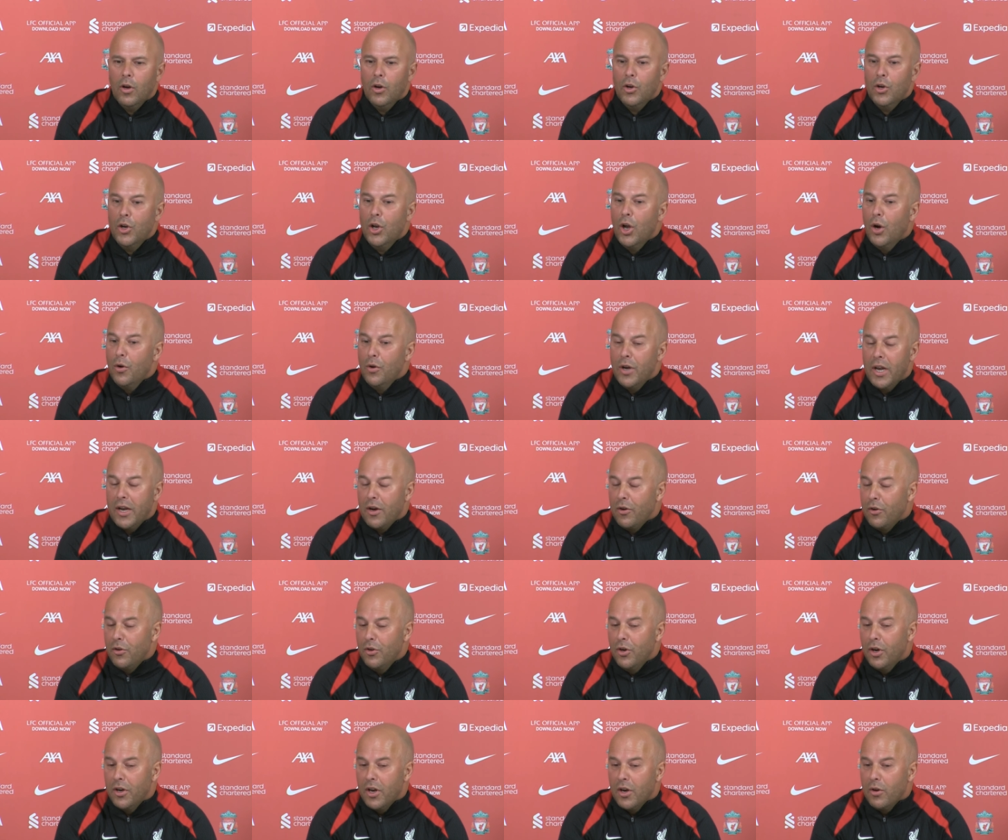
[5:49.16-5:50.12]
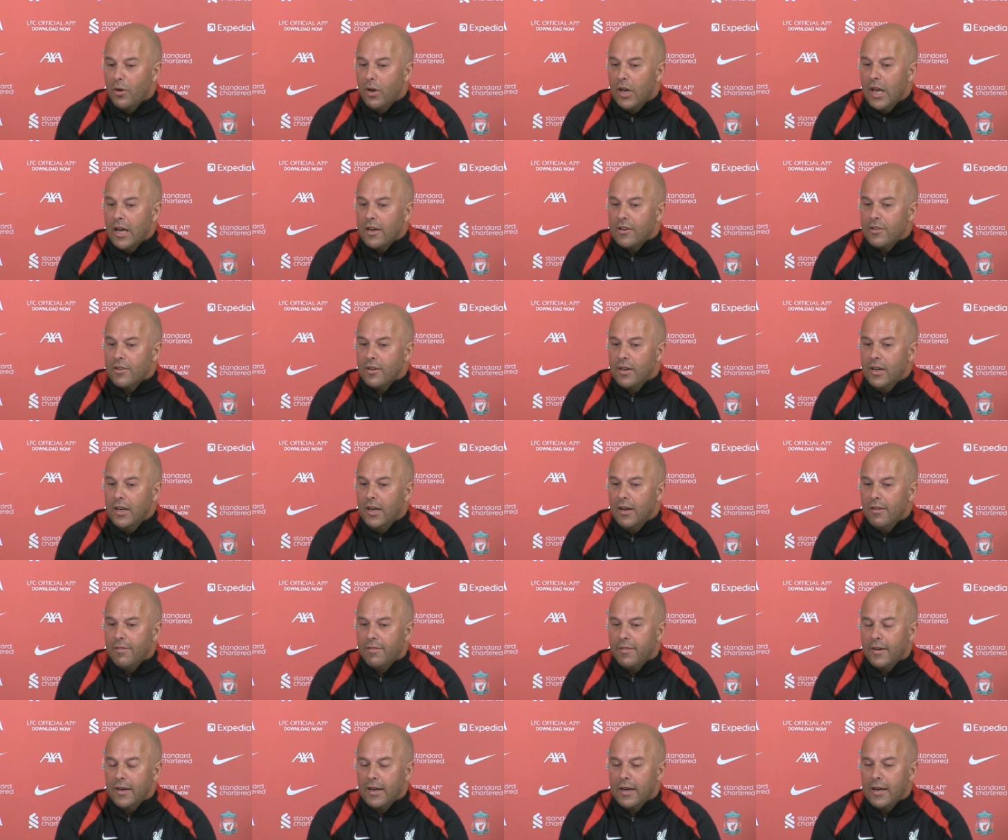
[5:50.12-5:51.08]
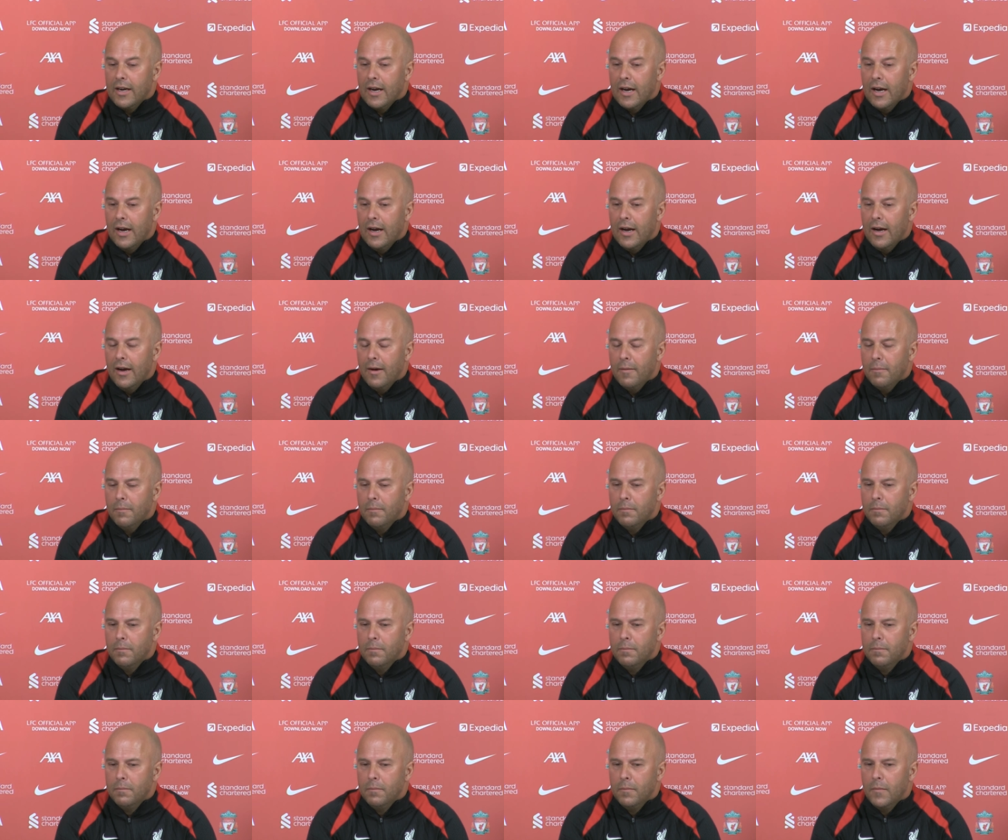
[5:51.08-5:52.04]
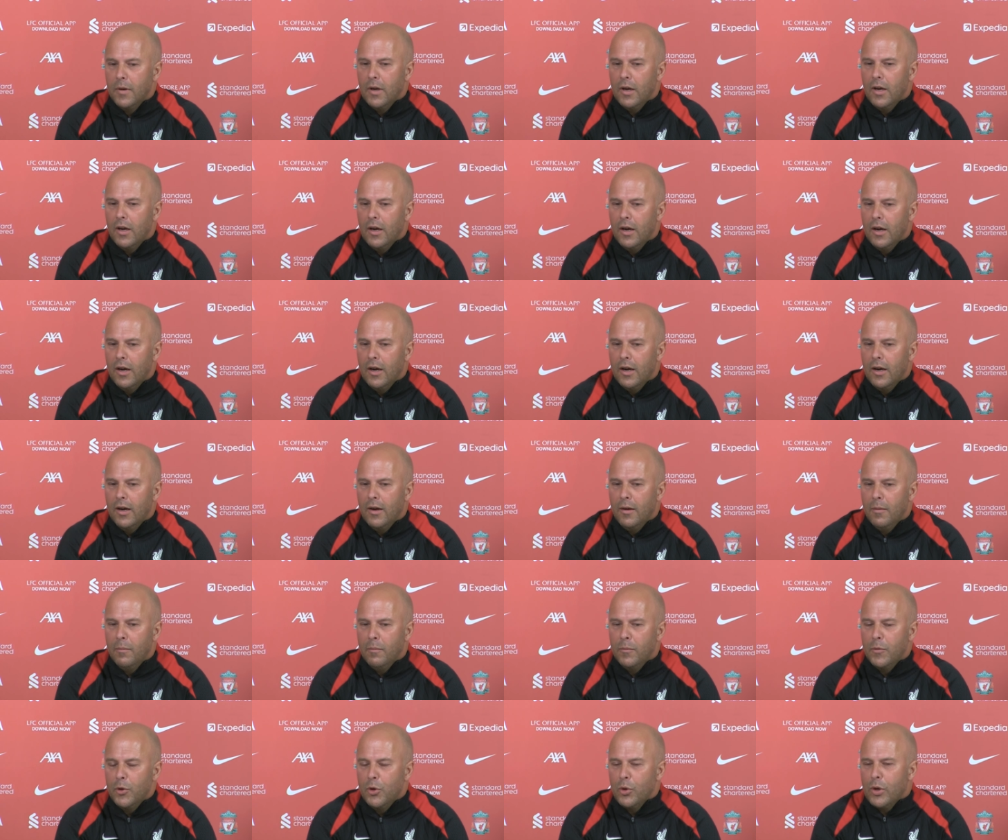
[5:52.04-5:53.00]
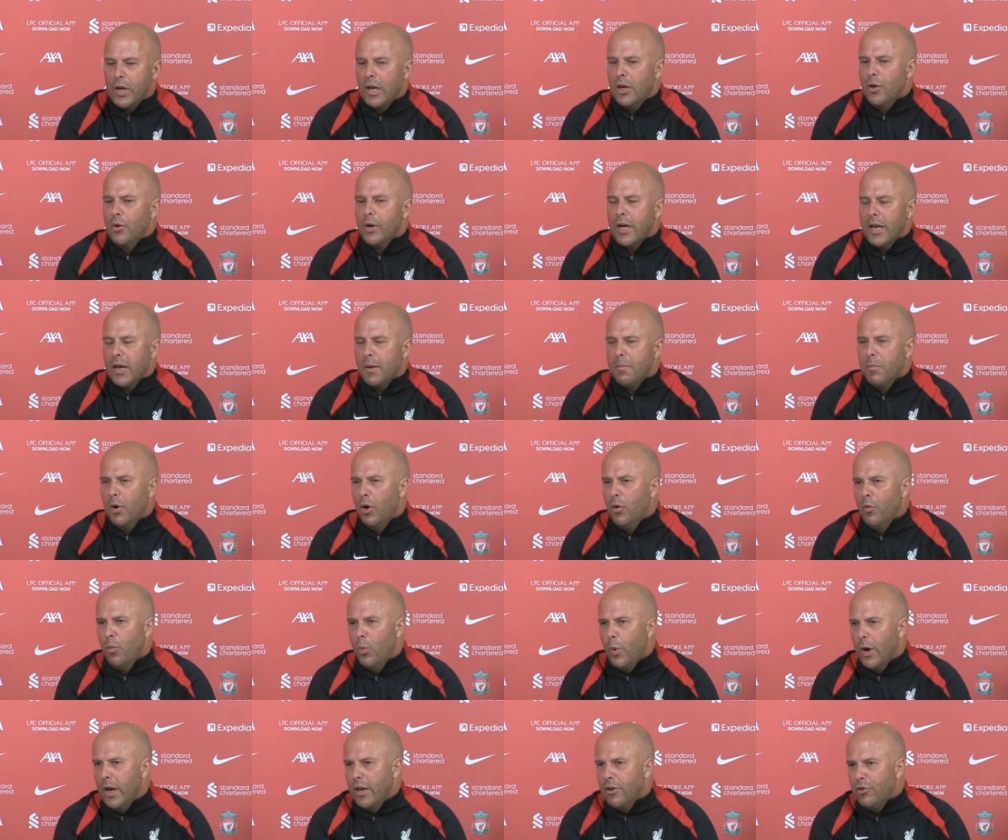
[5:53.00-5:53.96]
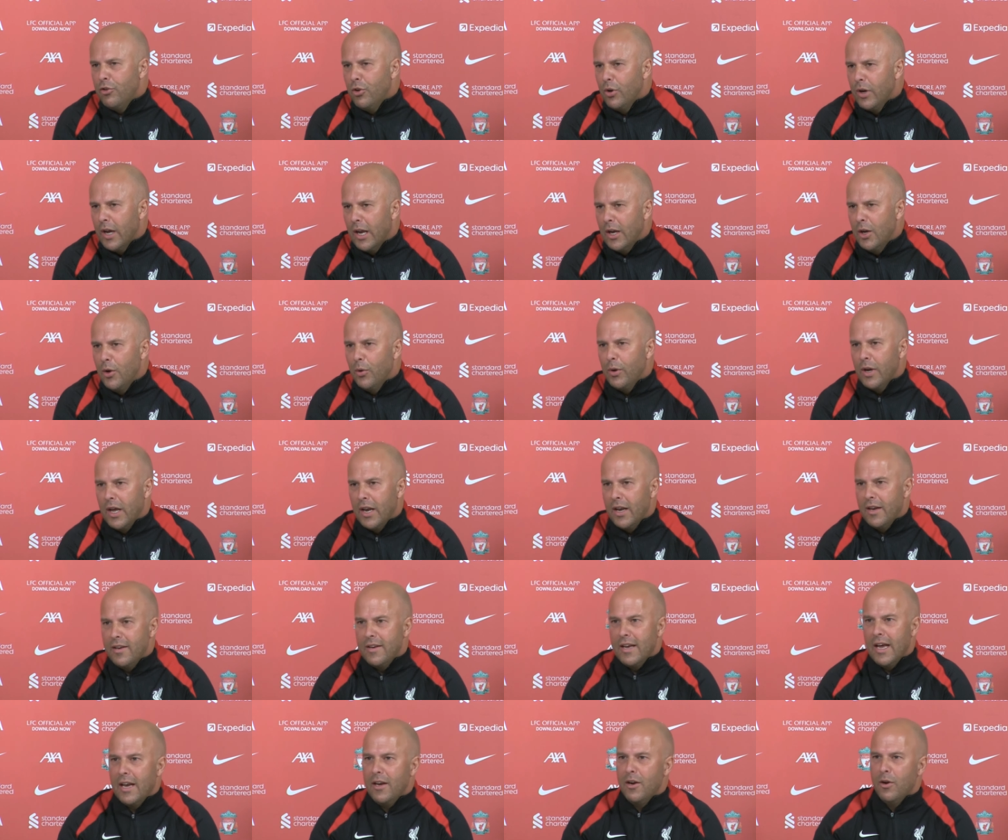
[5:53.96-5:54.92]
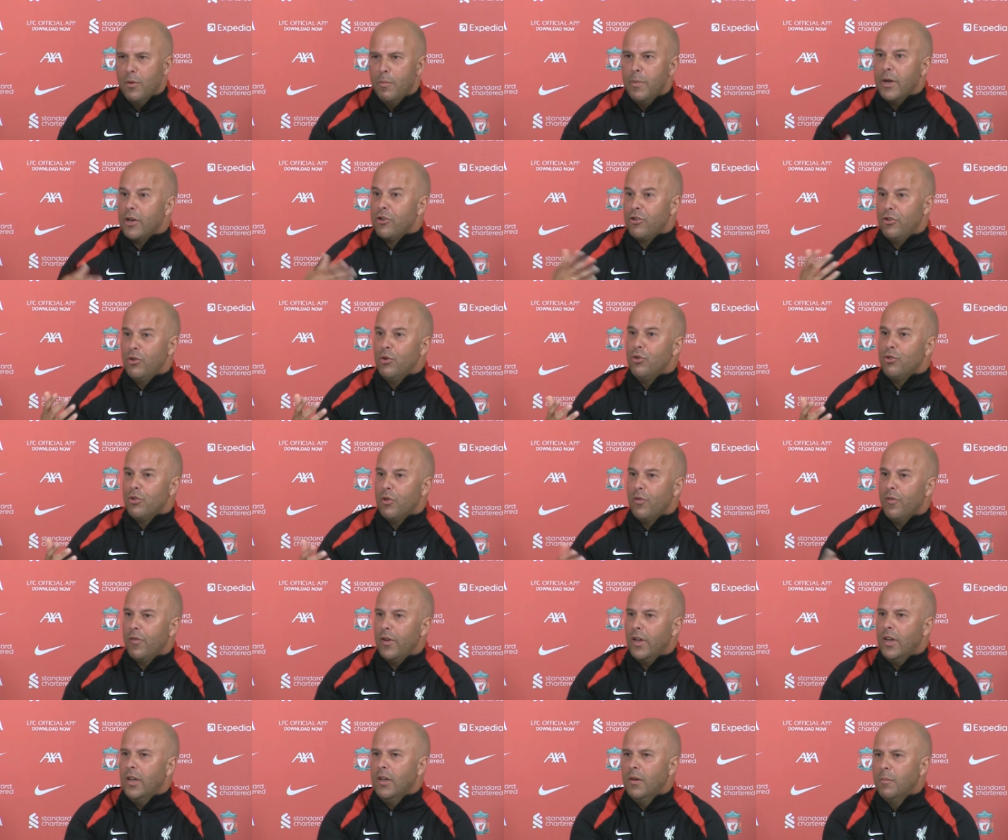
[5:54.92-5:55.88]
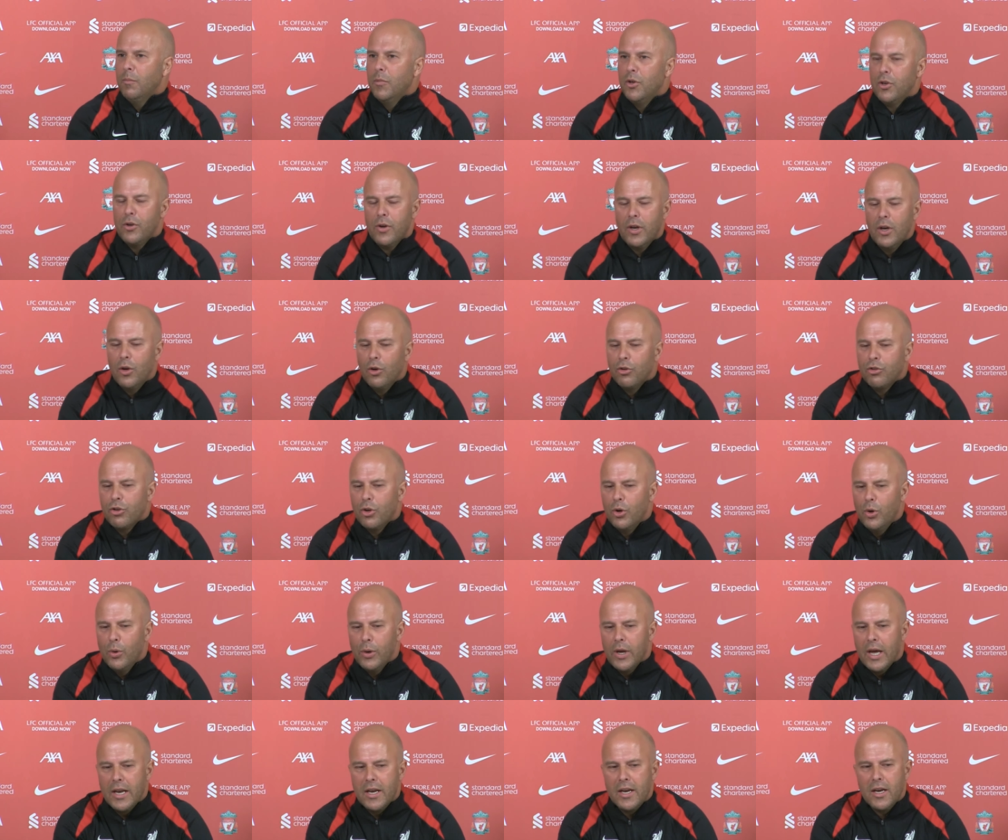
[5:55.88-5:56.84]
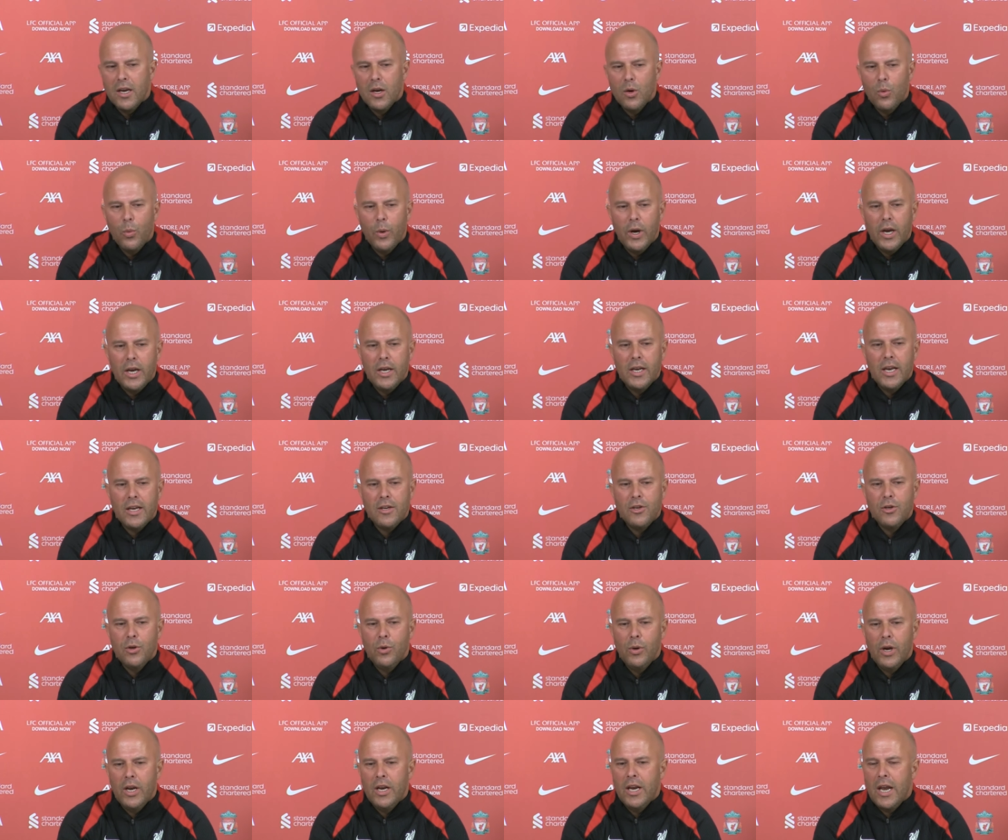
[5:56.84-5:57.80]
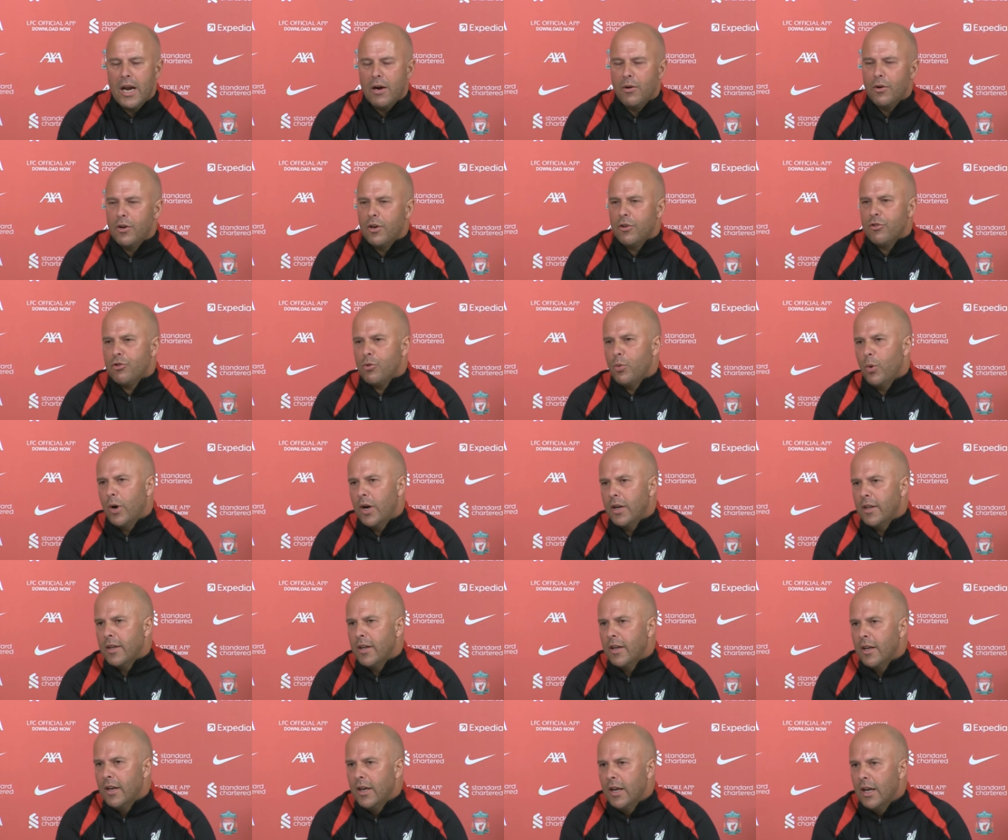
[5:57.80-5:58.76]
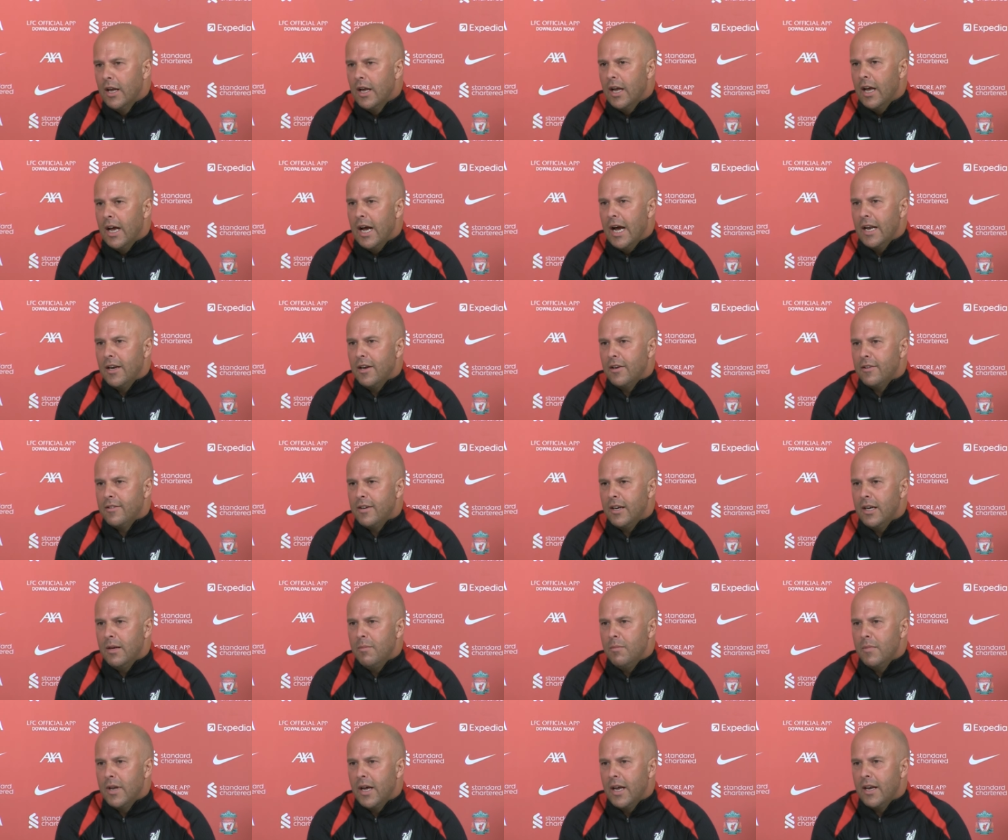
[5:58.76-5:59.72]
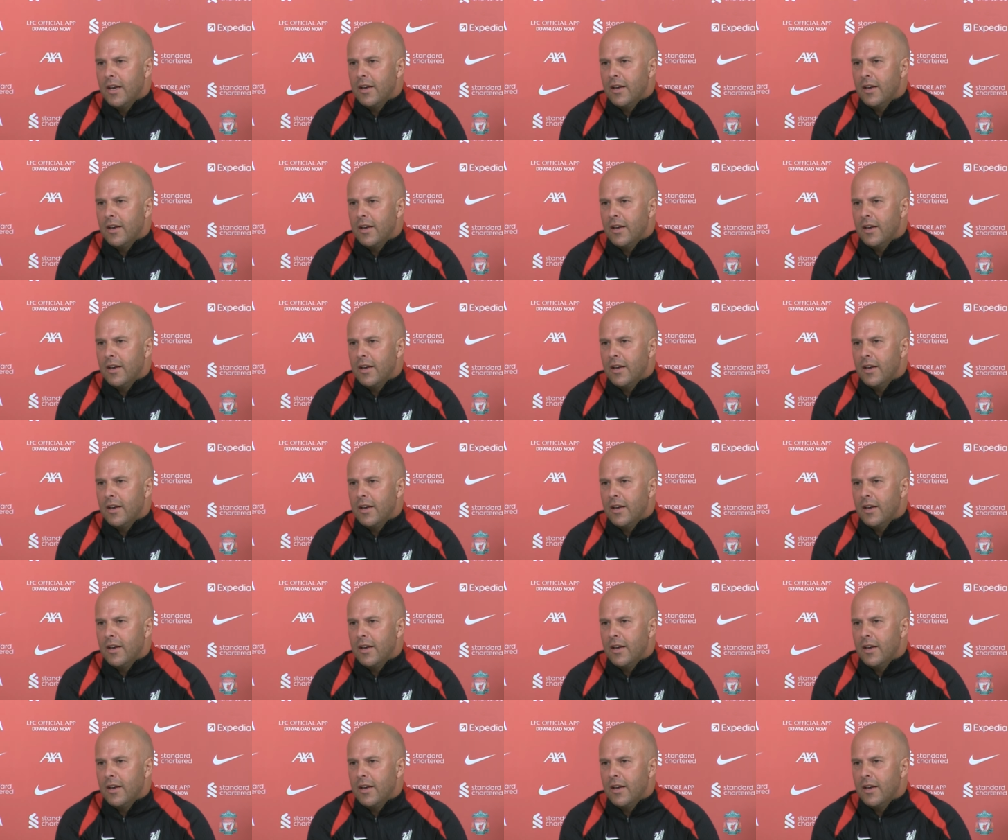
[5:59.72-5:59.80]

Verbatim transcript: No, not at, not at all. Actually, I think. Um, um, you can look at it both ways. You can look at it, yeah, there are big shoes to fill, but you can also look at it in a way that you inherit a squad and a team that